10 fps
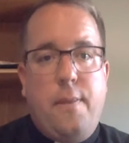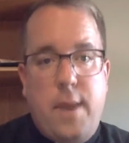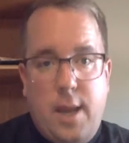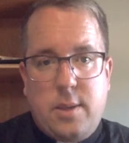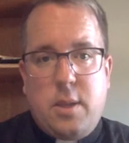
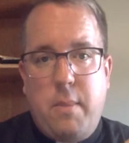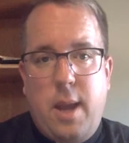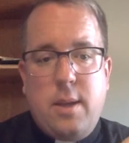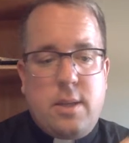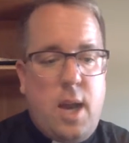the
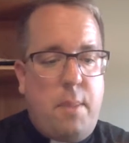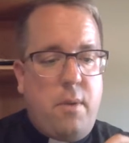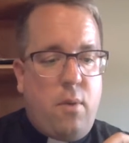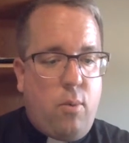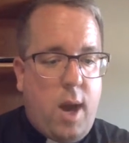estimated
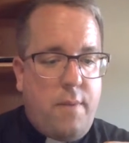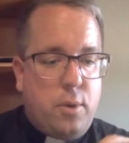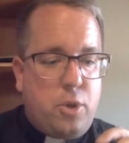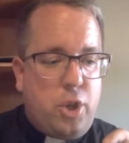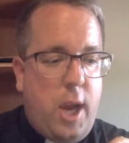time of
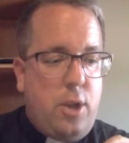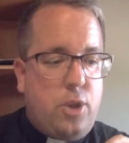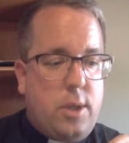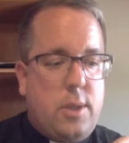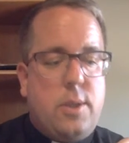arrival
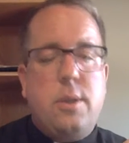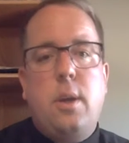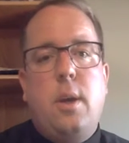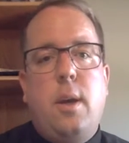changes,